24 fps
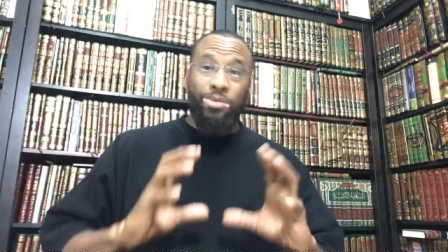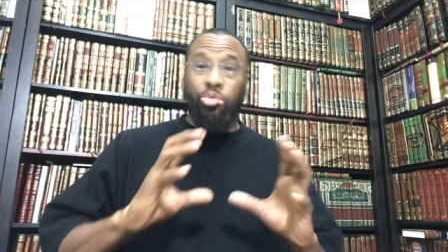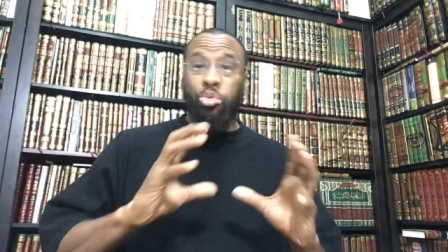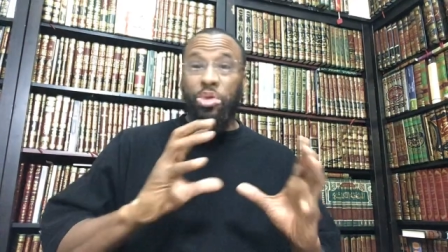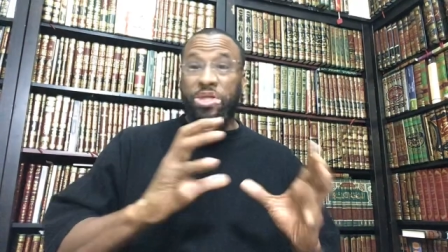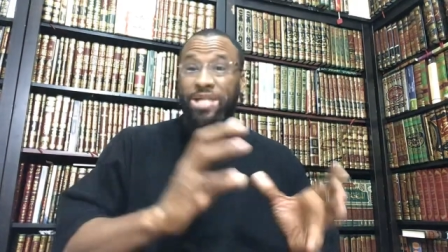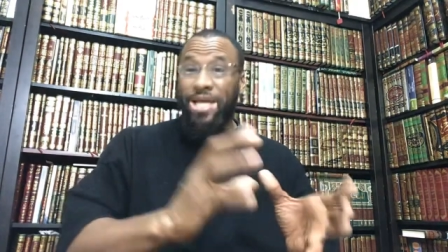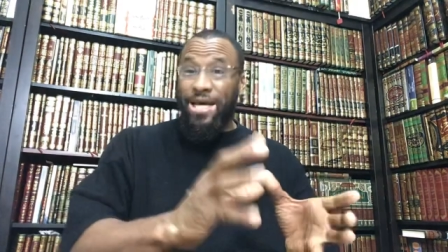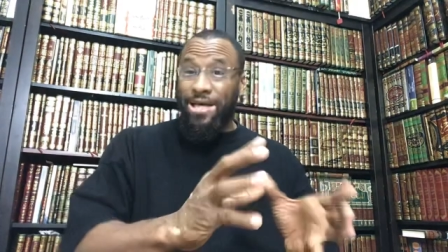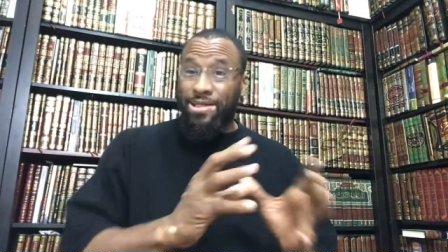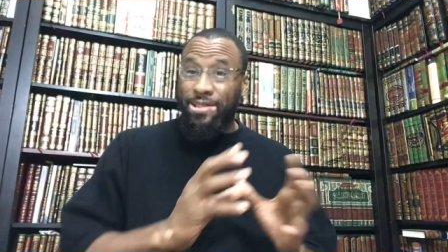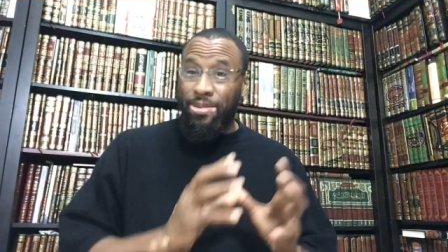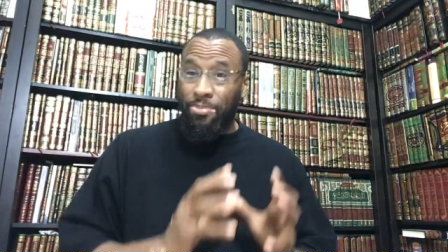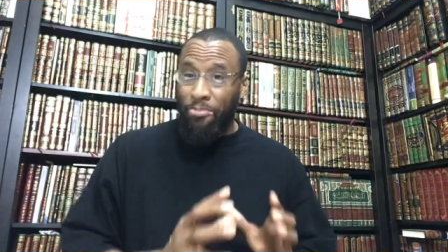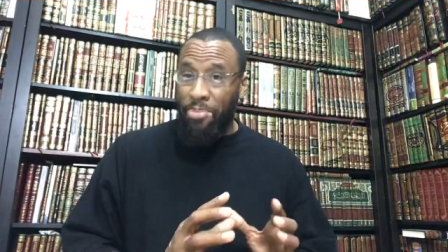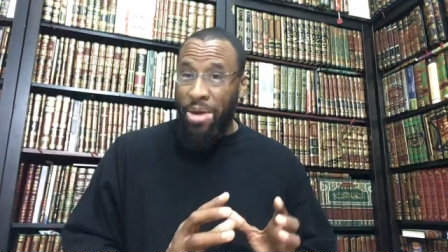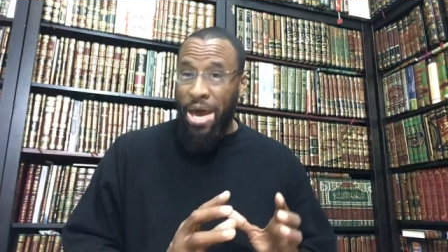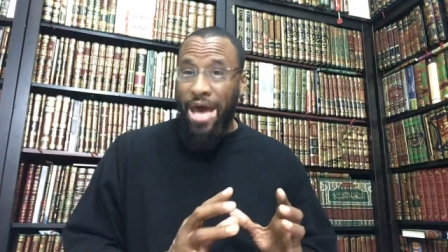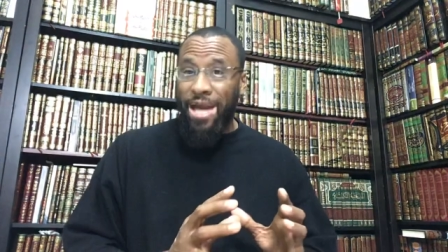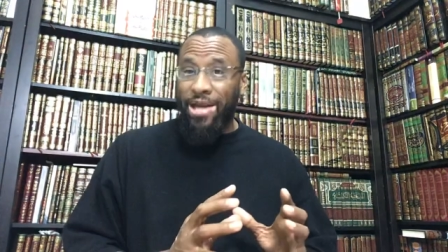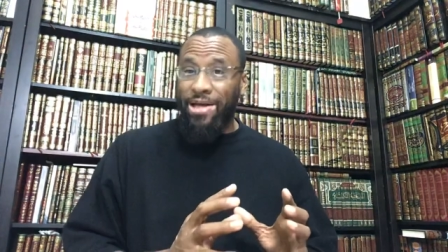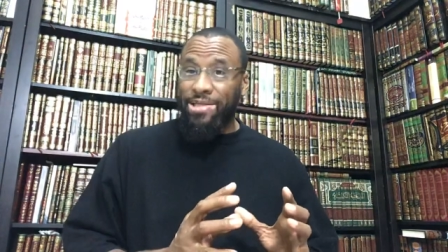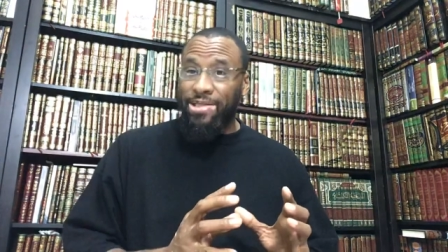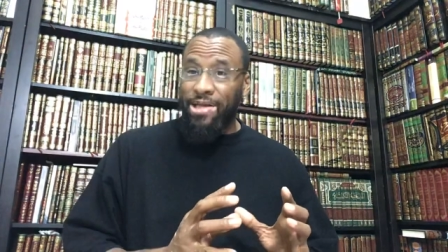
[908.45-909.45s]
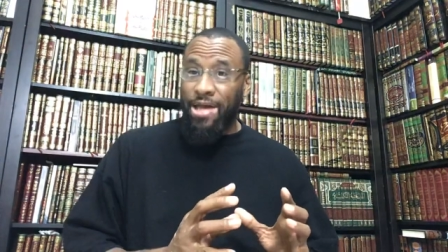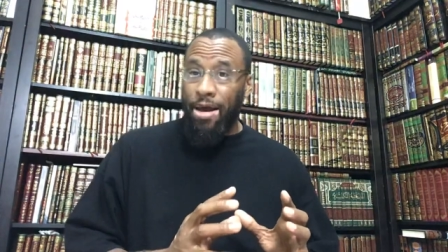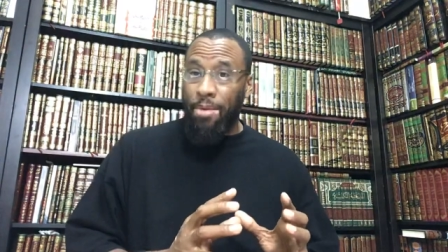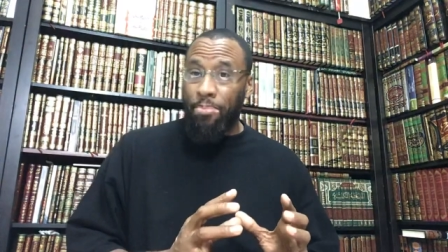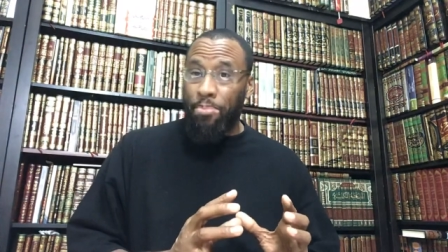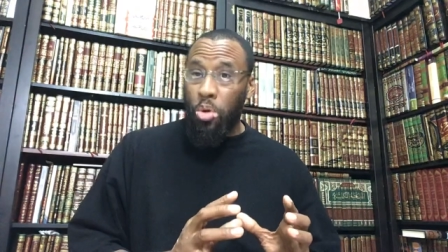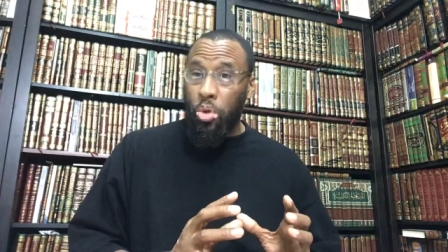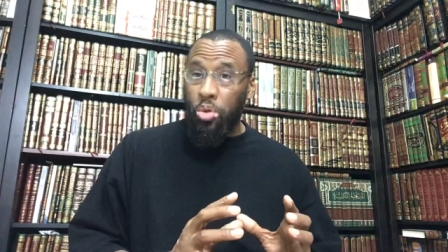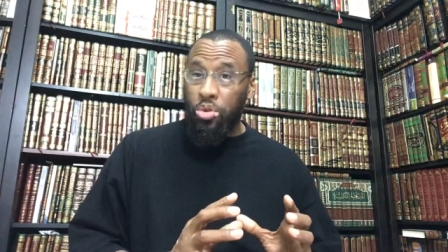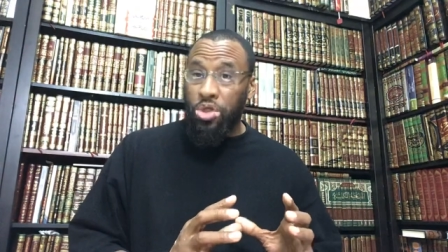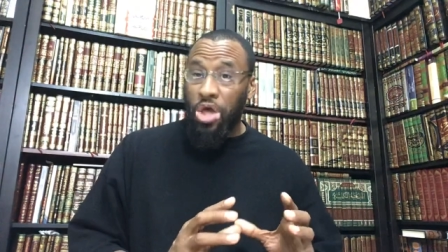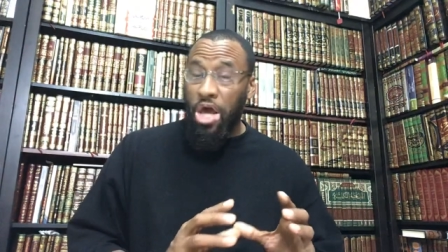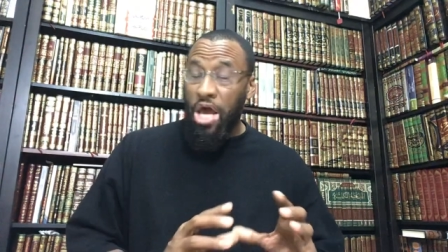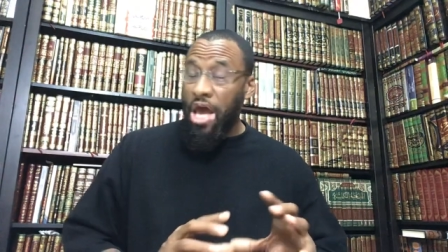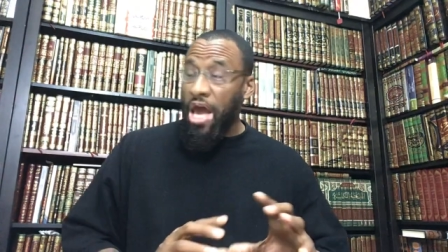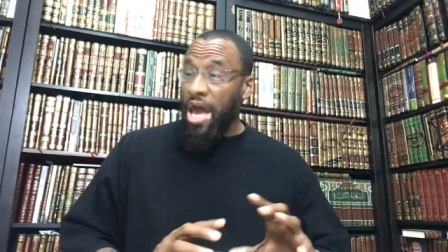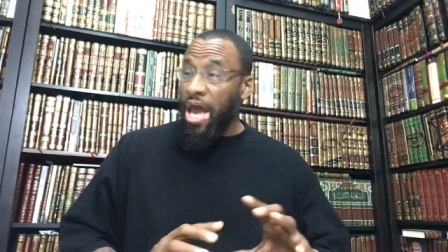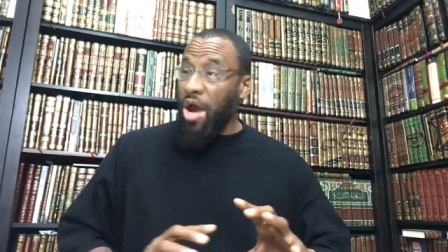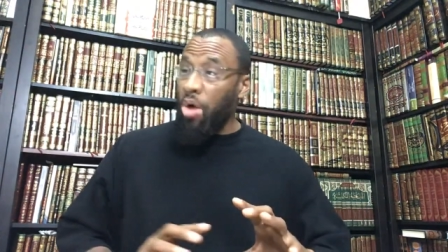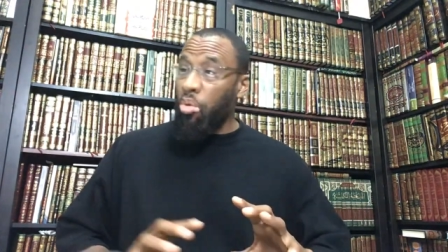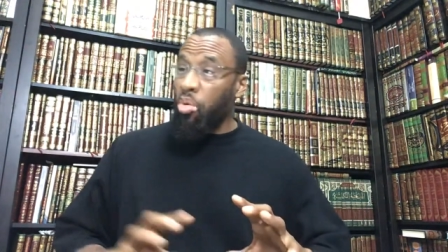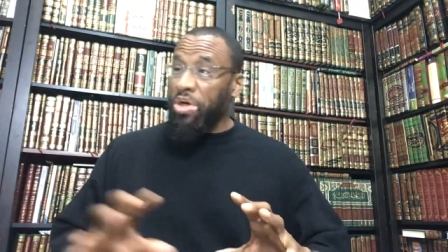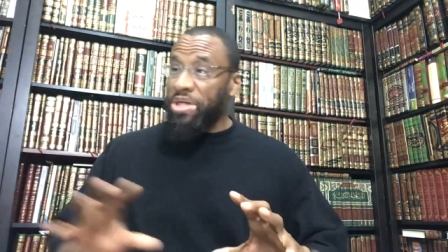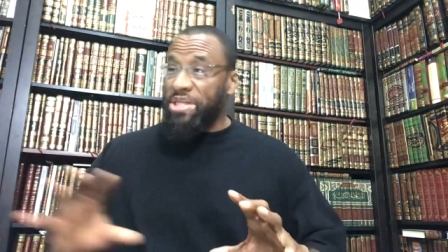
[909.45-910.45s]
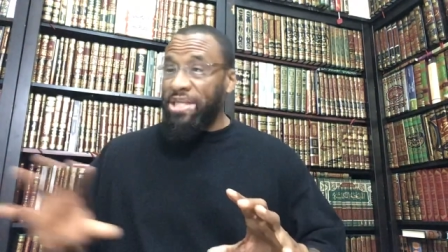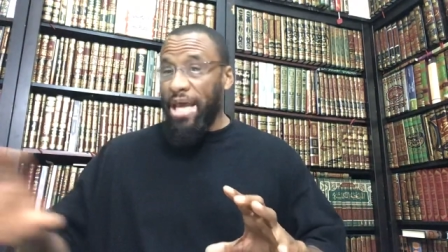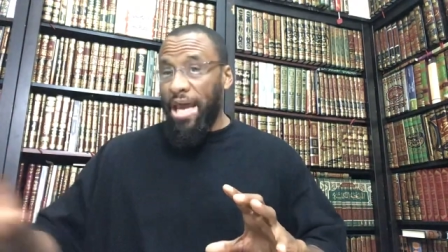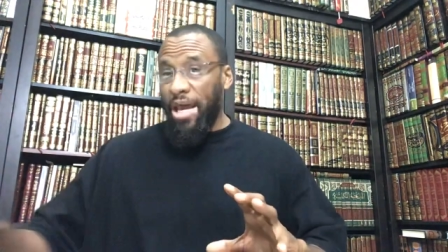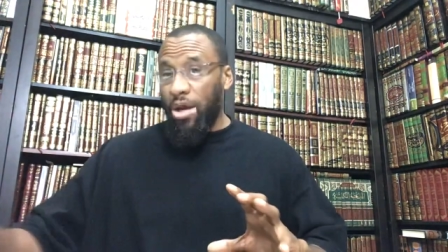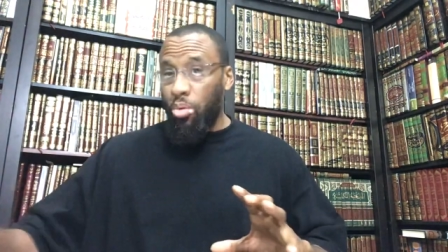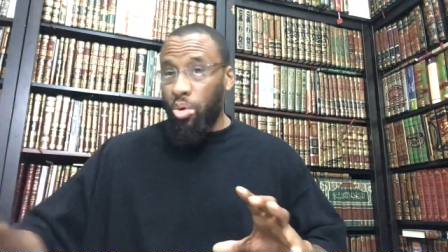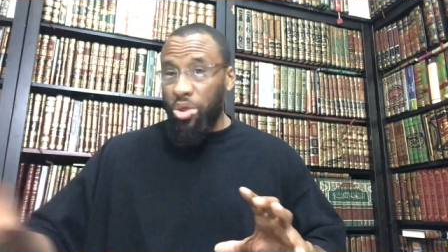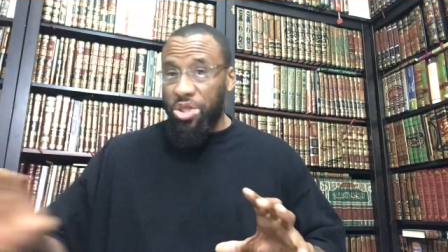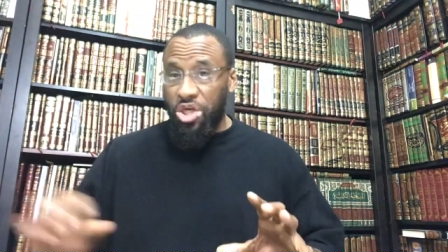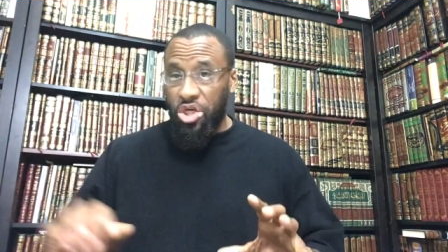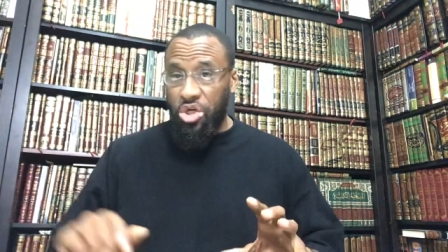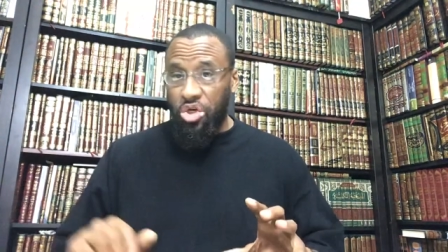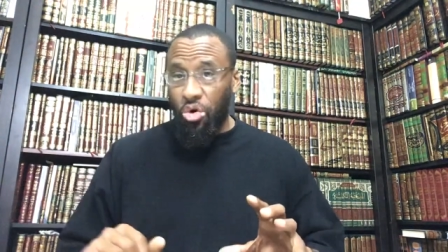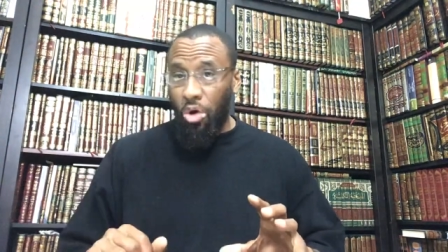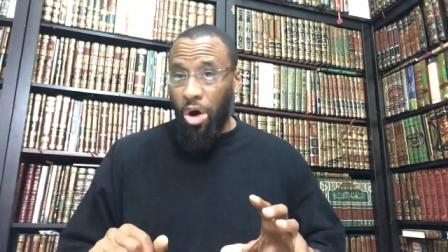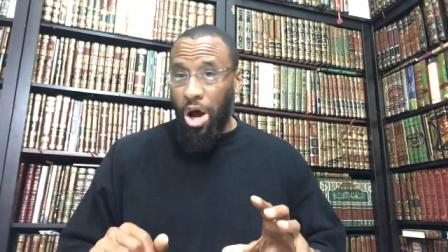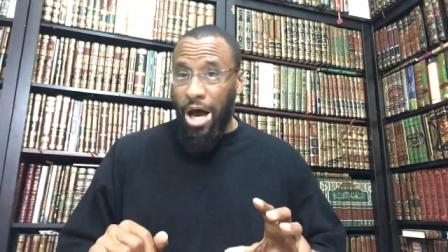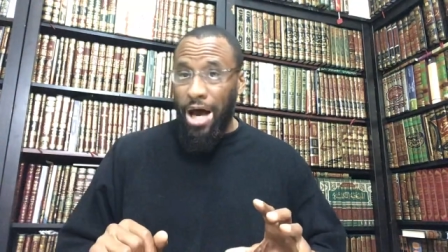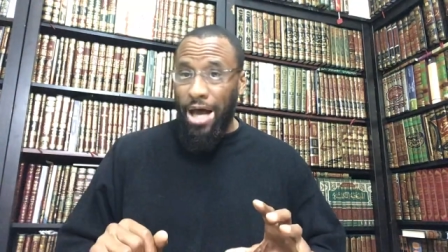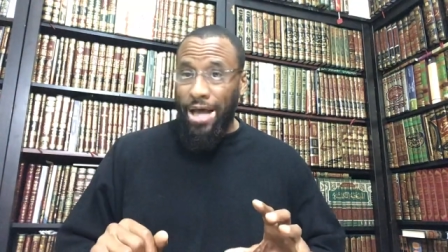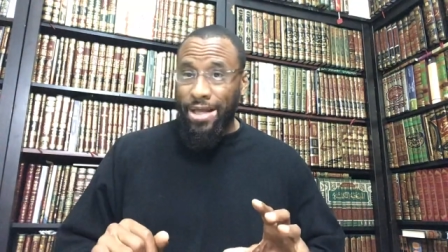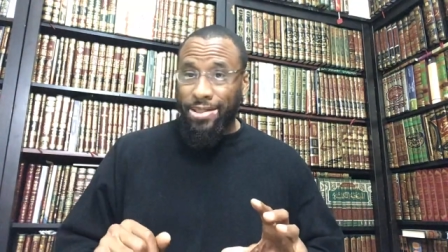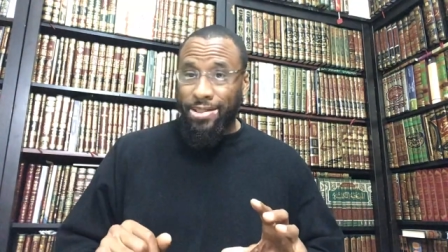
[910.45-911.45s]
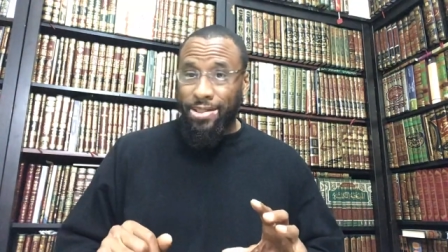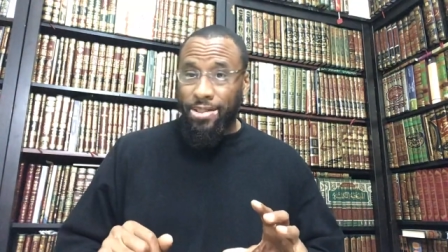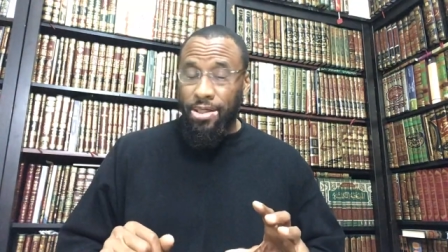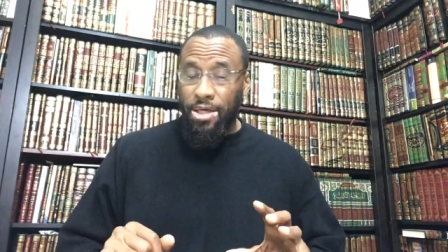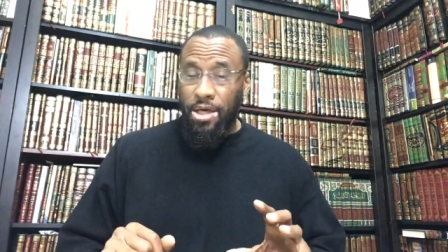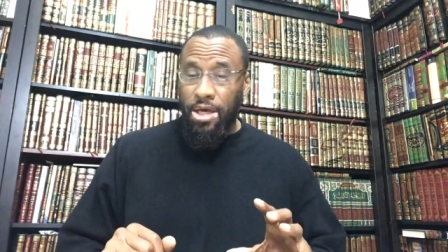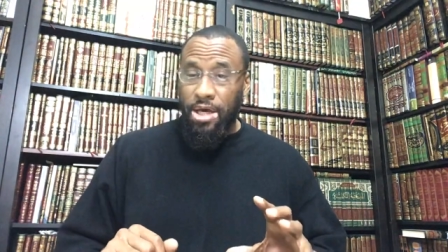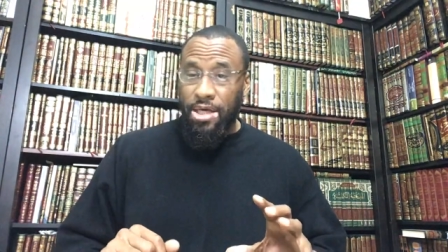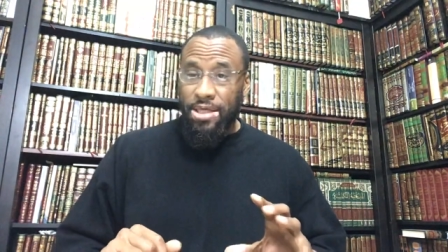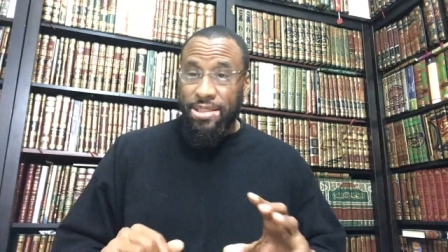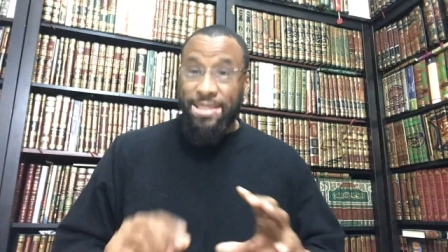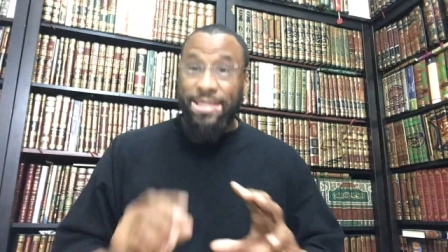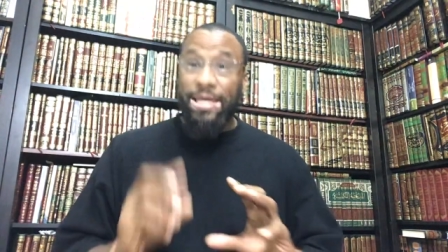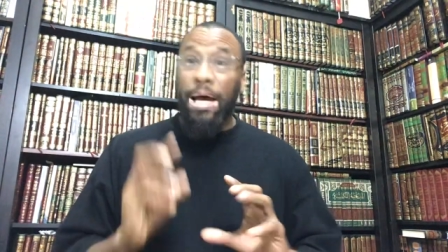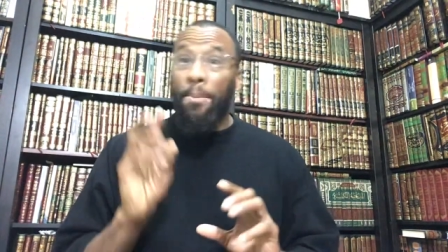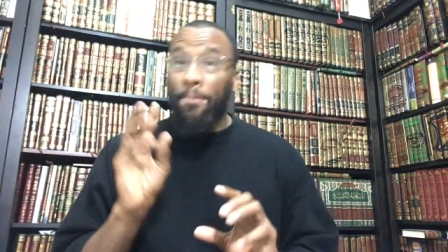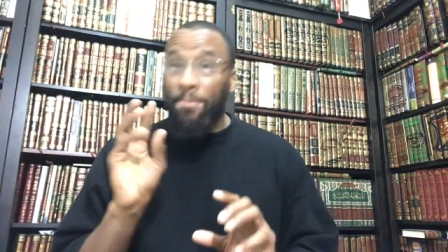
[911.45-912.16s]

a lot of times we take some bad examples and we take what the du'at,